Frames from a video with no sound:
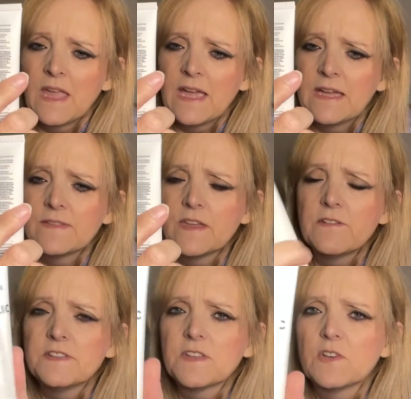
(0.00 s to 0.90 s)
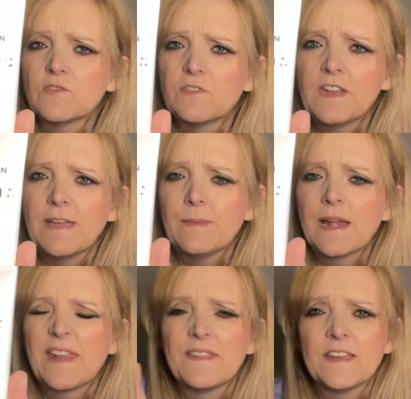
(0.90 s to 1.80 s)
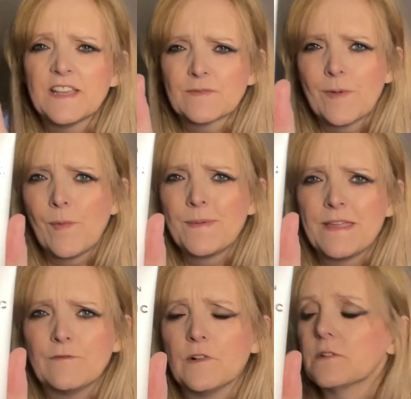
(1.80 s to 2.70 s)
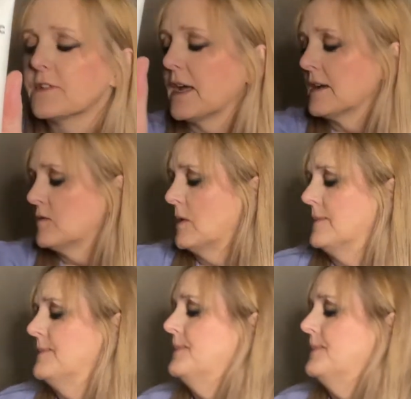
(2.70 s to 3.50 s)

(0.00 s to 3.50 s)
And there is 100 ml in there. That's probably a full-size one.